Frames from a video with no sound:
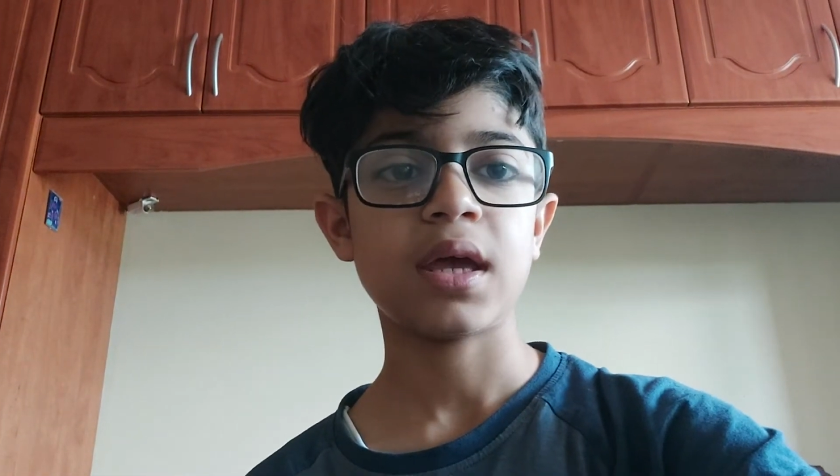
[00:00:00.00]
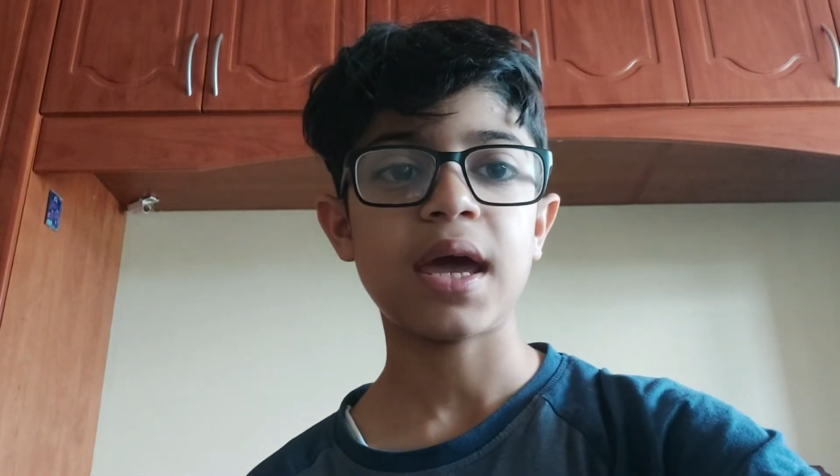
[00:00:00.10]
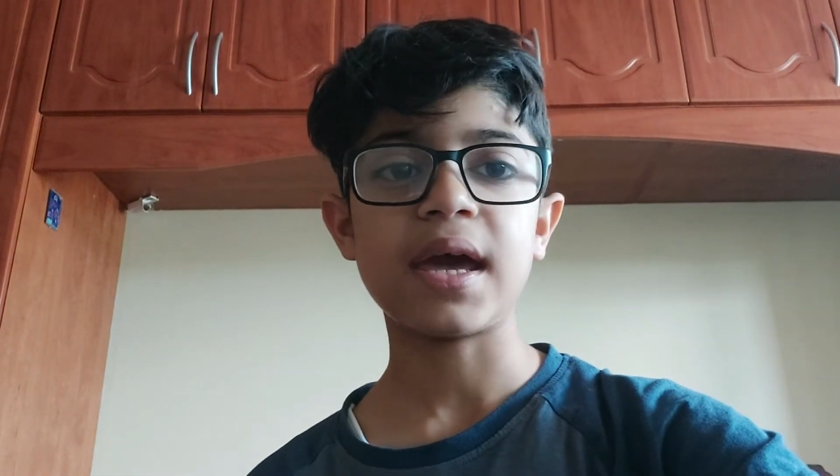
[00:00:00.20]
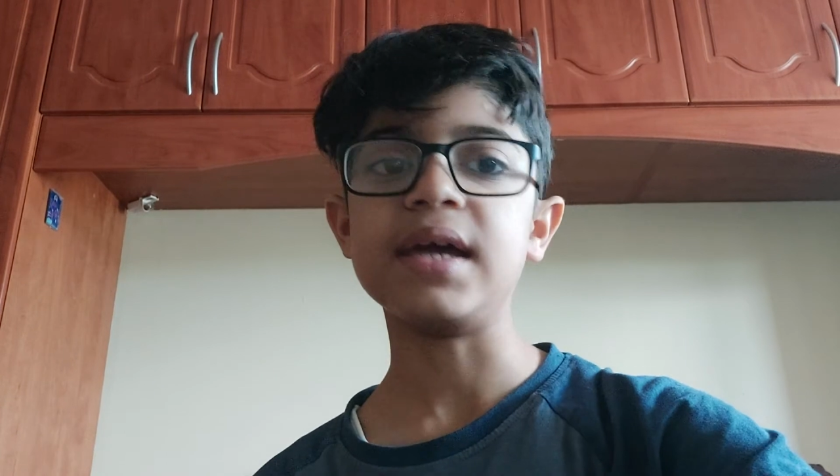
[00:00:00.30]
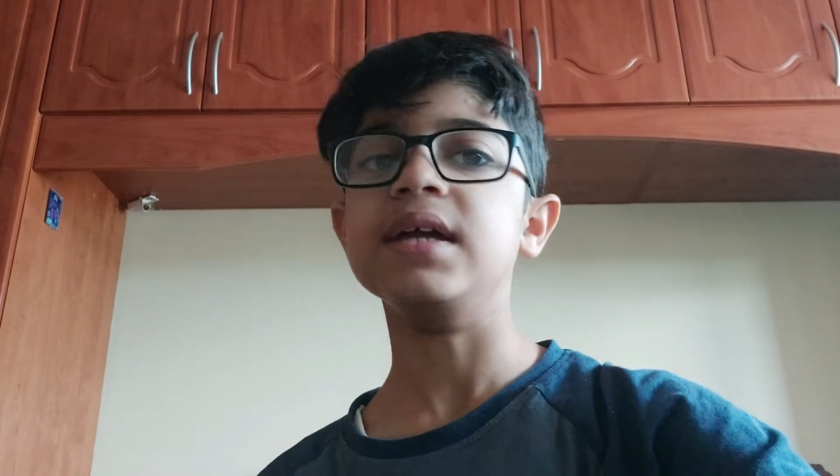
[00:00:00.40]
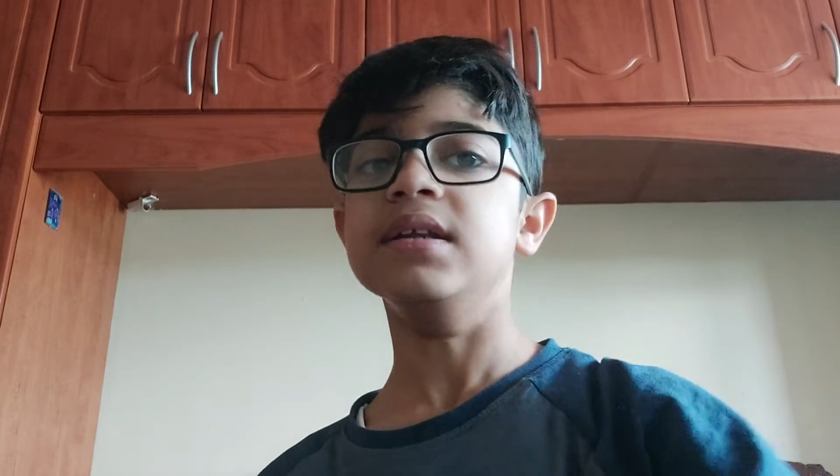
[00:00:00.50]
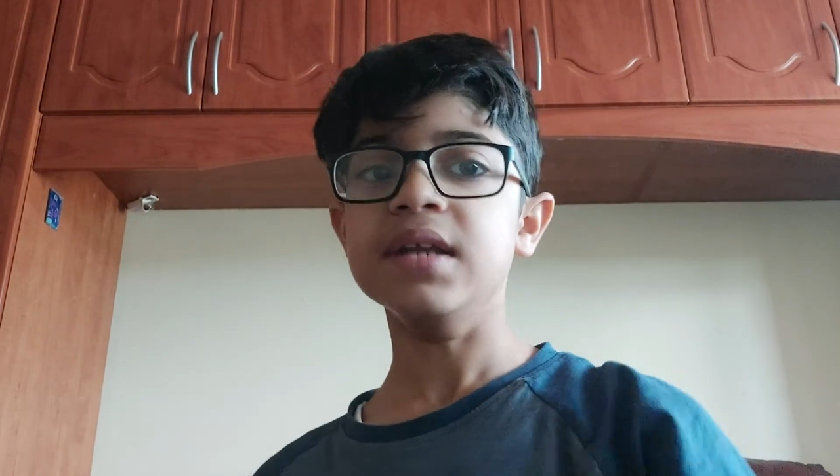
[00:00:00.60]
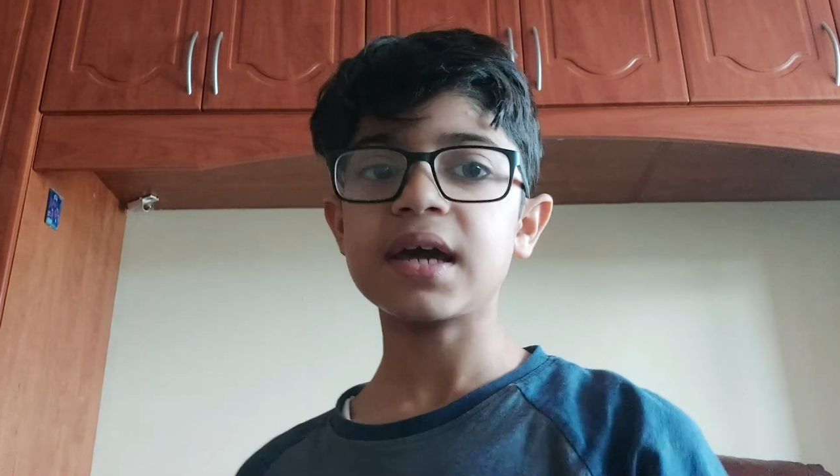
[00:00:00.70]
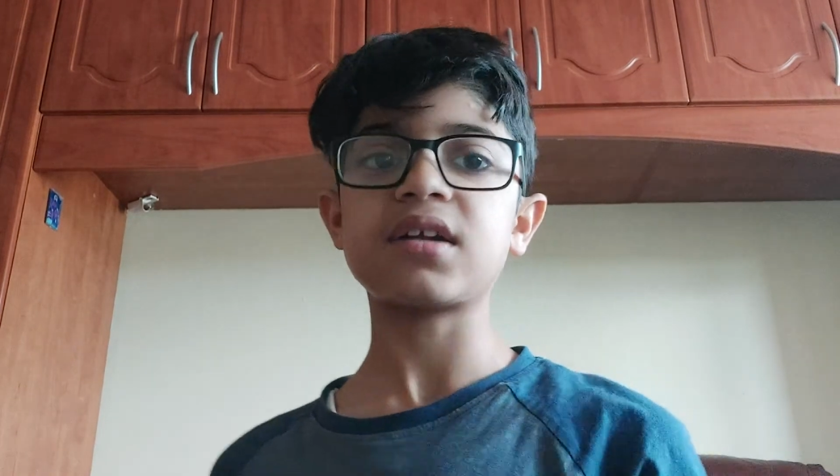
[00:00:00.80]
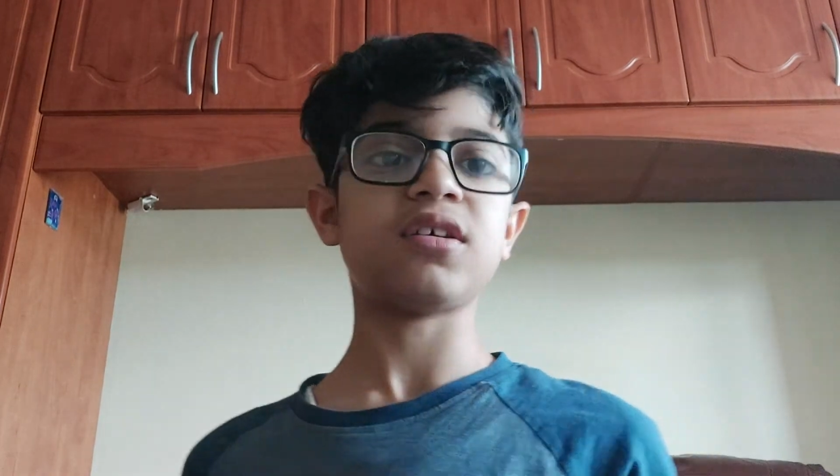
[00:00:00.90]
A
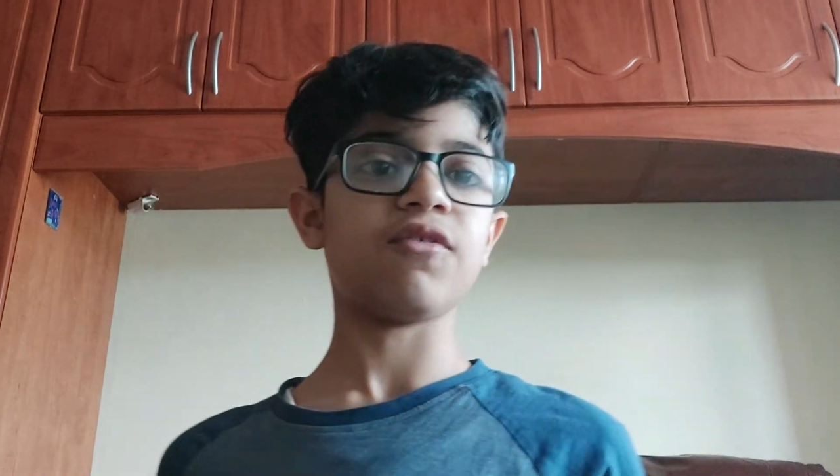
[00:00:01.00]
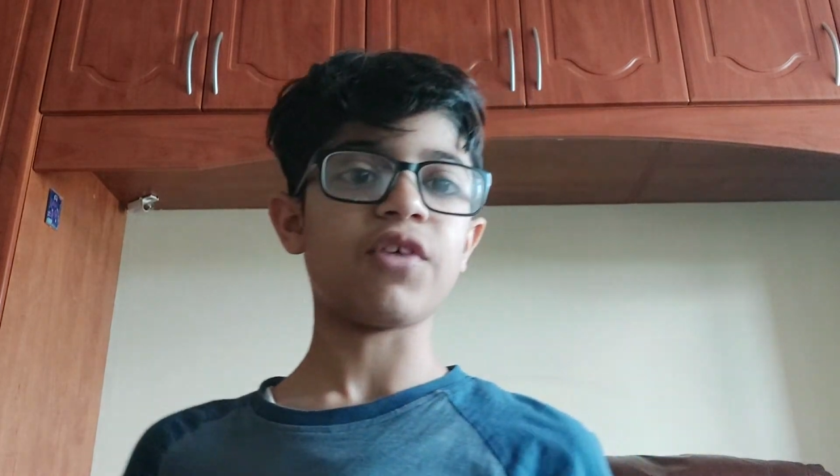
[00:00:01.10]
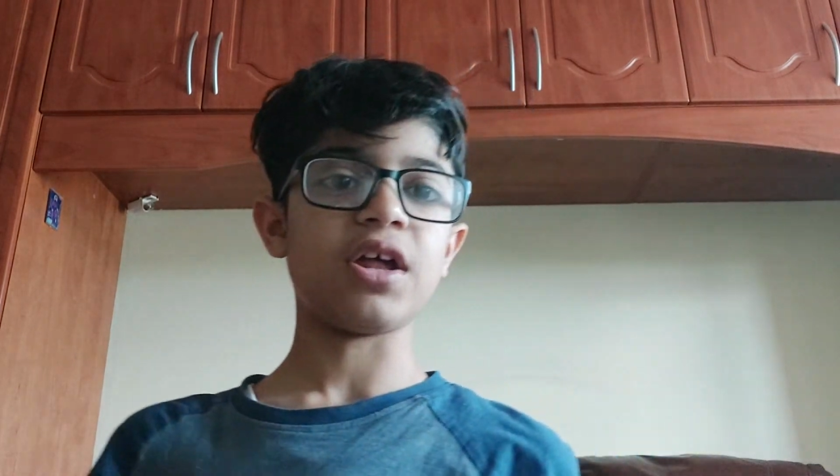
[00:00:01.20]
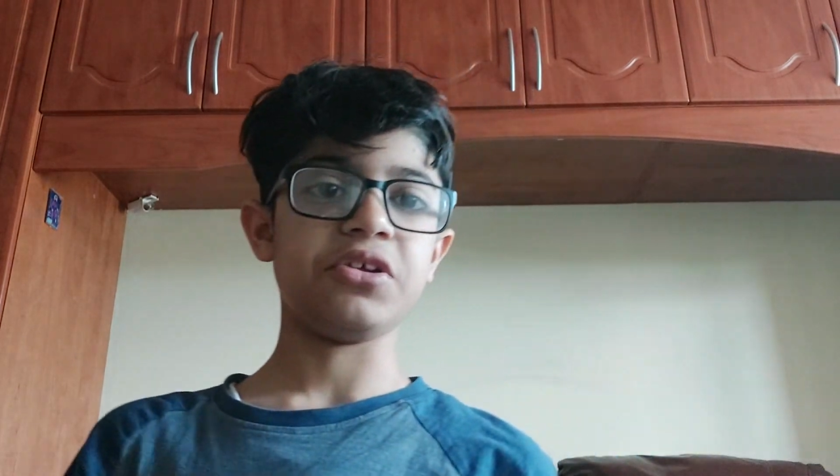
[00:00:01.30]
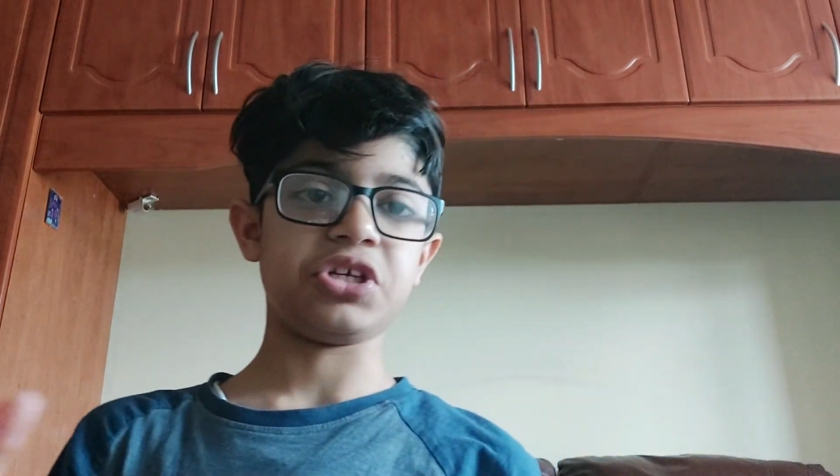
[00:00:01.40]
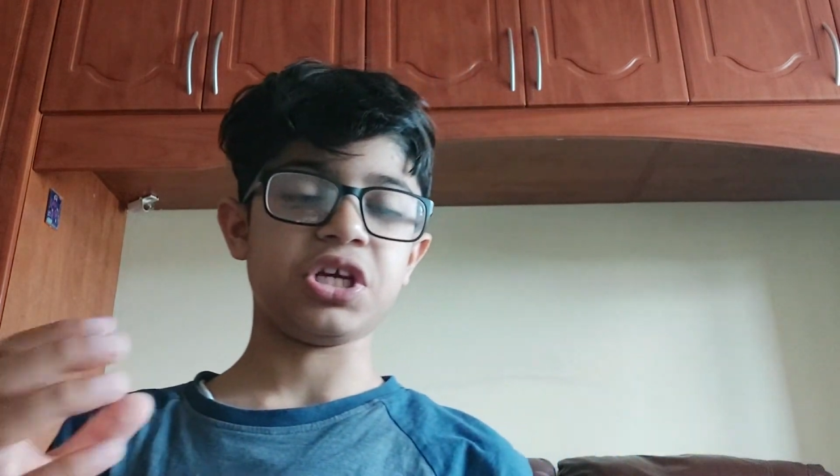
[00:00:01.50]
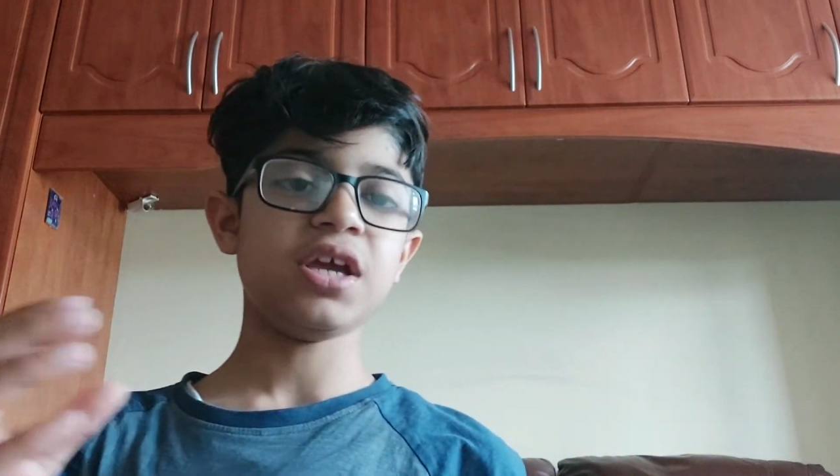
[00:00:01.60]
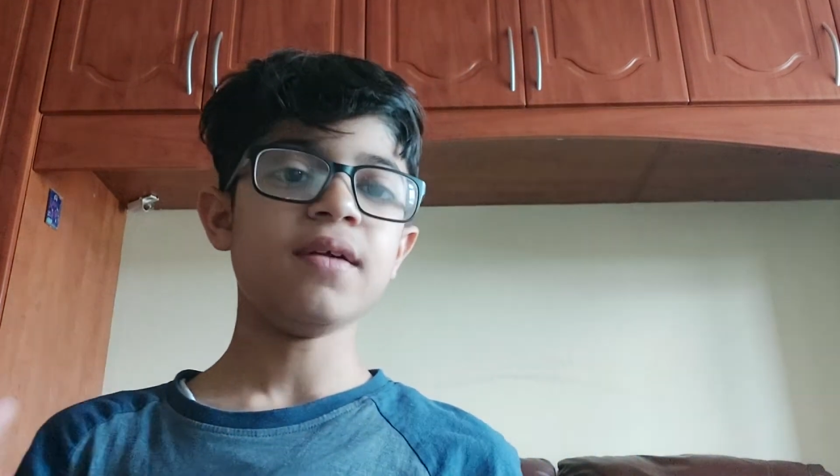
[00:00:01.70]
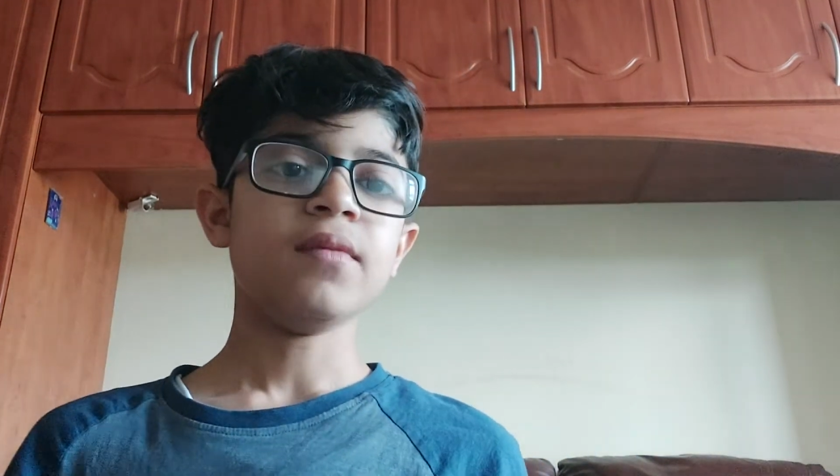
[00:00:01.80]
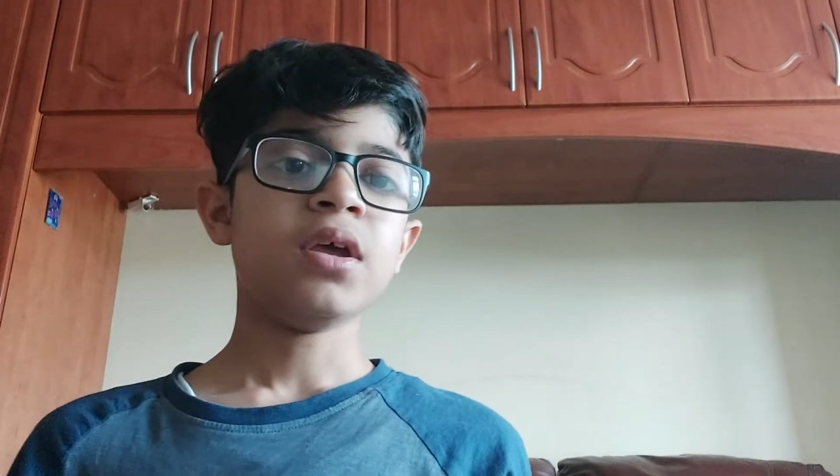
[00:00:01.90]
negative
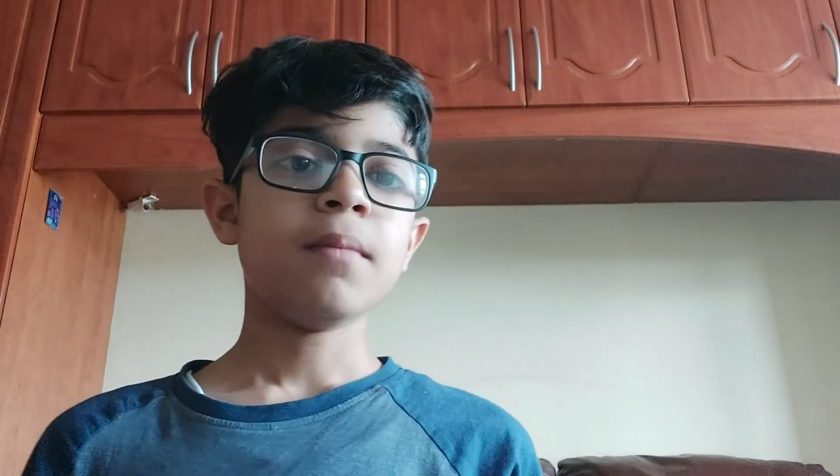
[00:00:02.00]
energy,